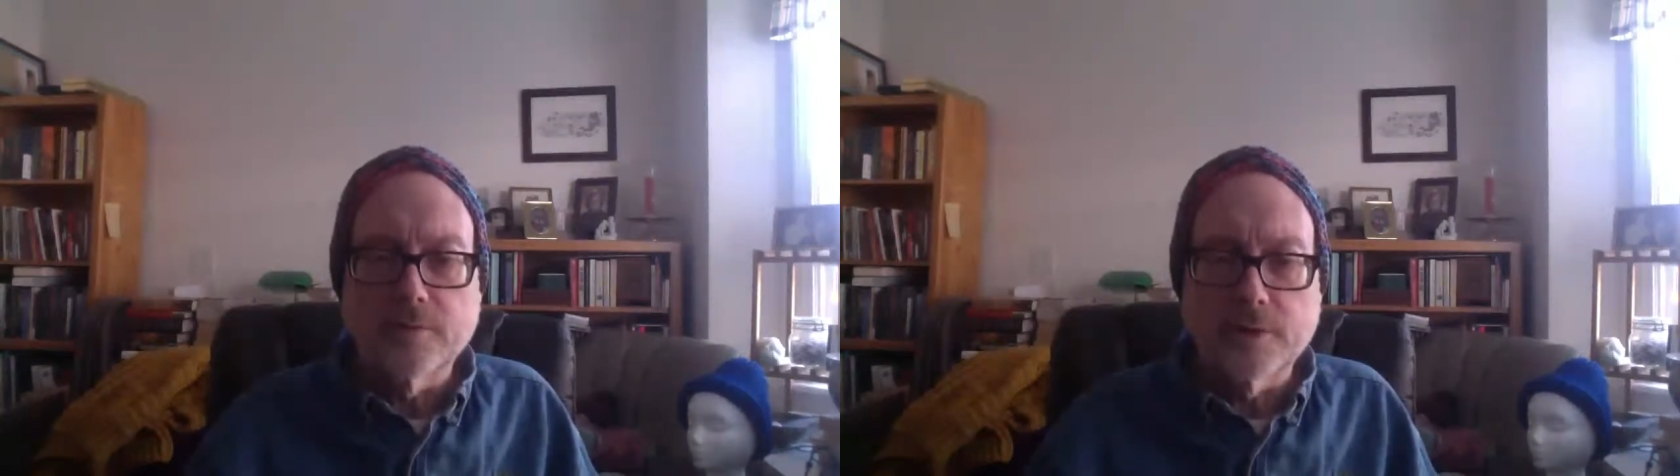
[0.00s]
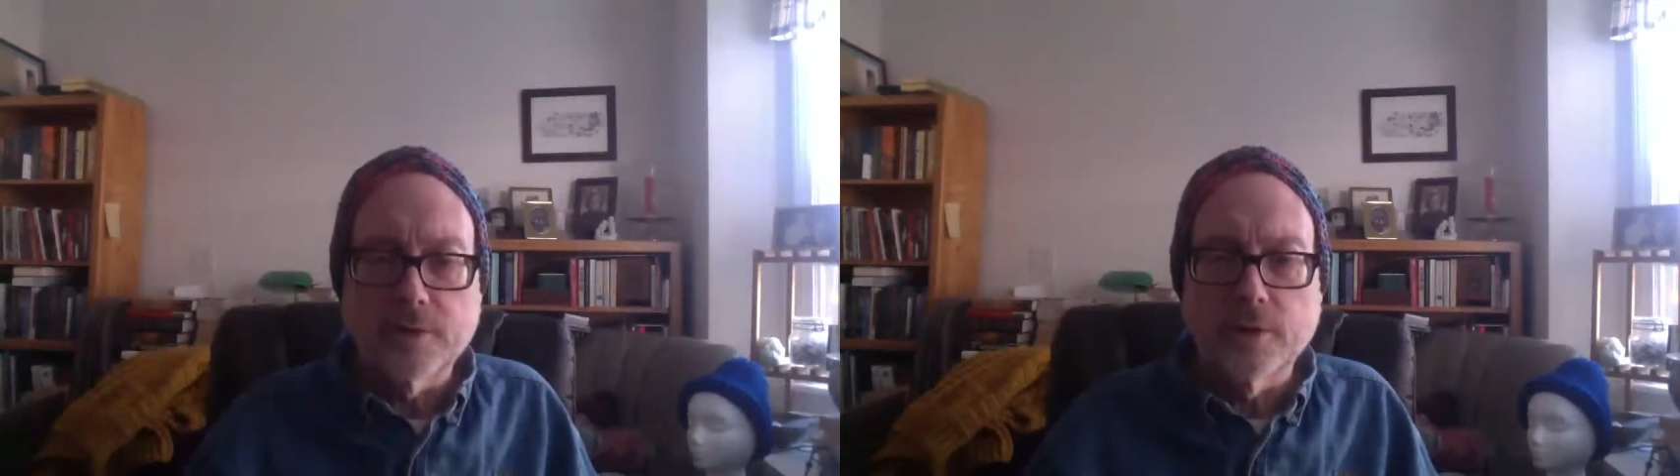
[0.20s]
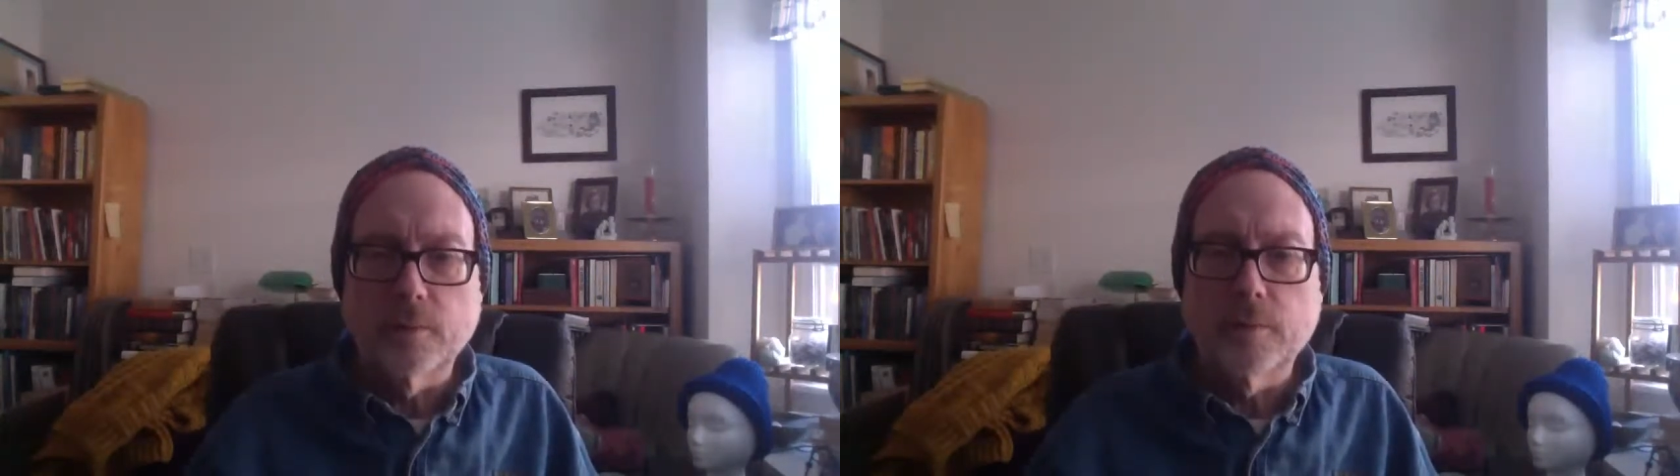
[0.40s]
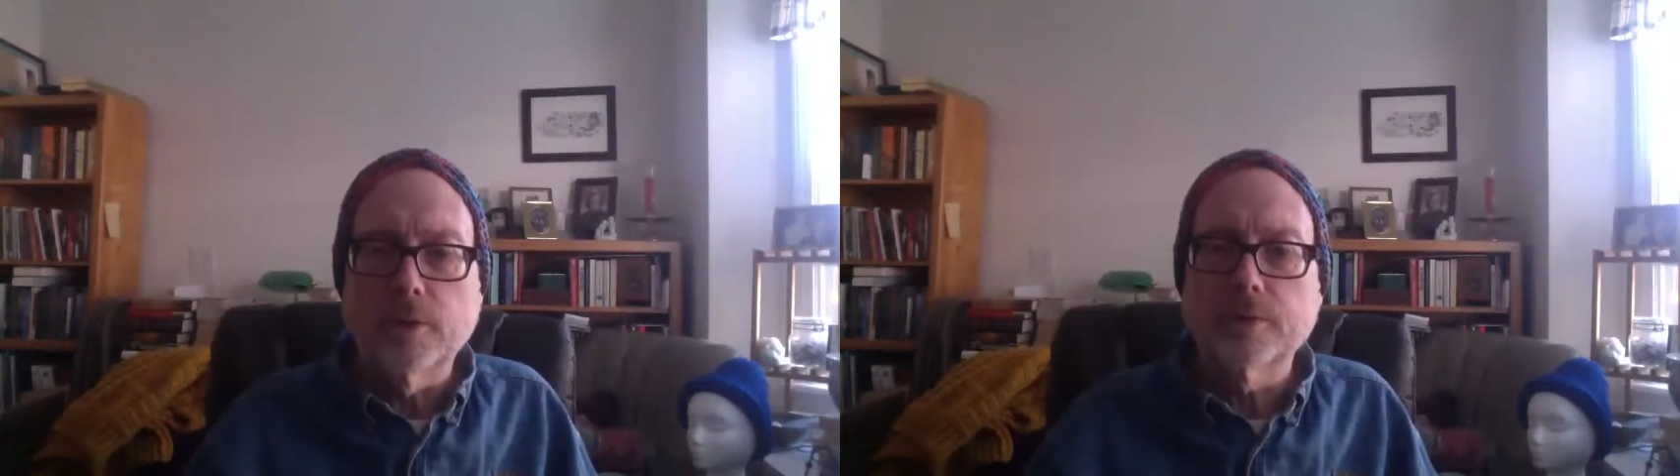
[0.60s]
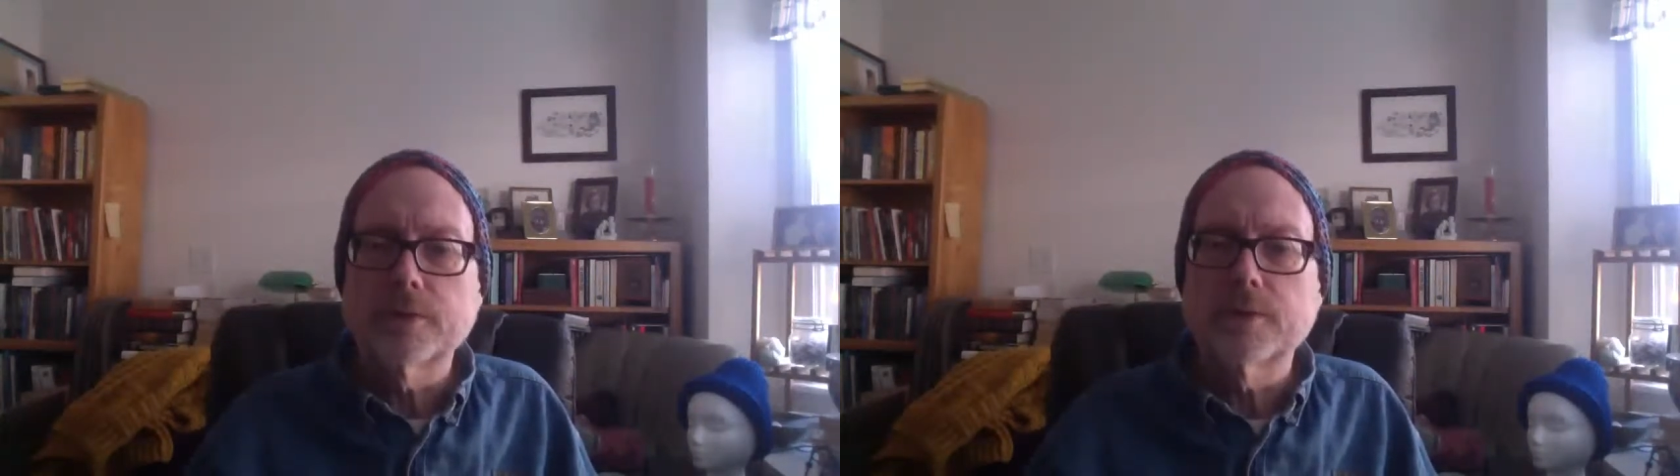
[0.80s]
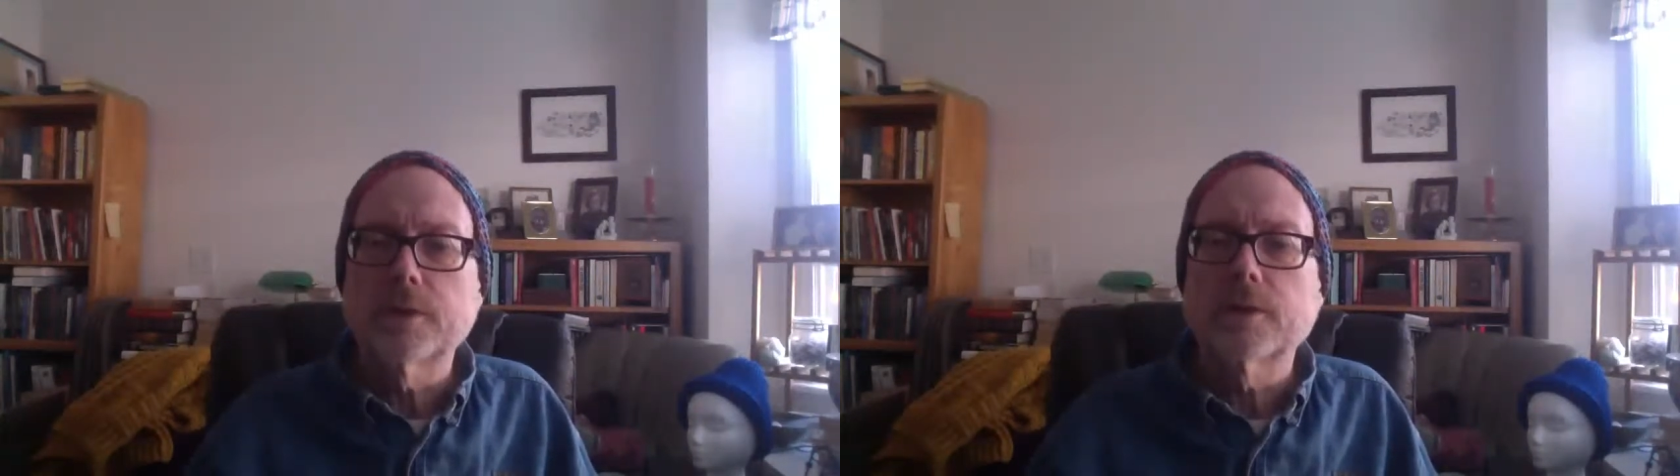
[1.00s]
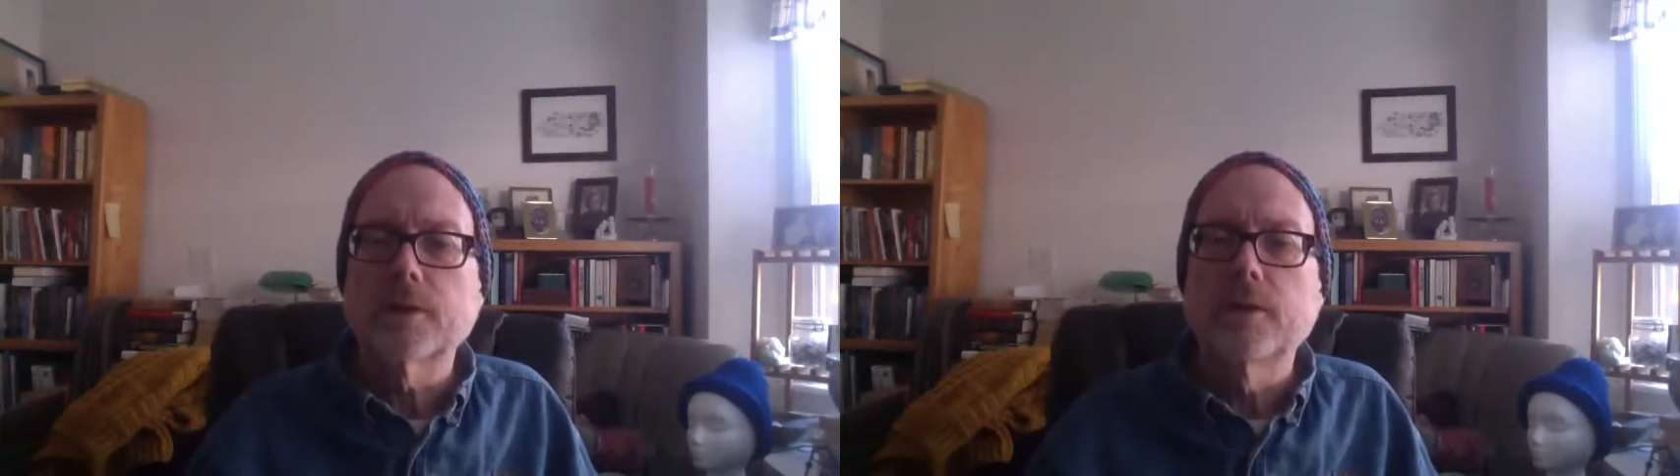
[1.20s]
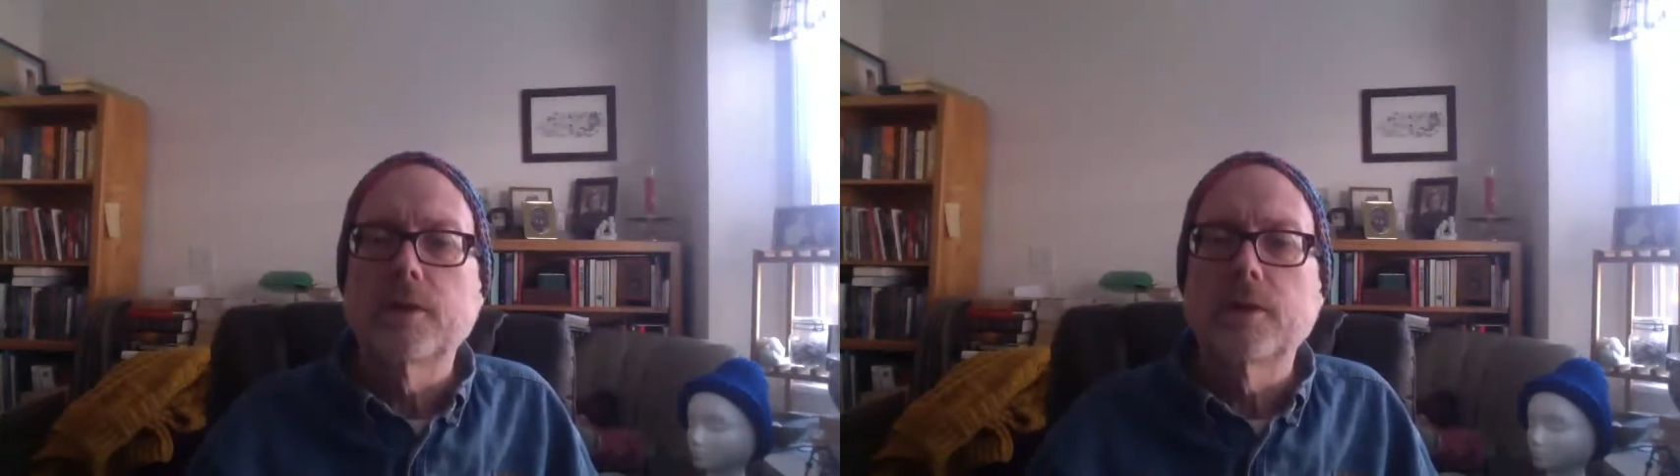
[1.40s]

video posting.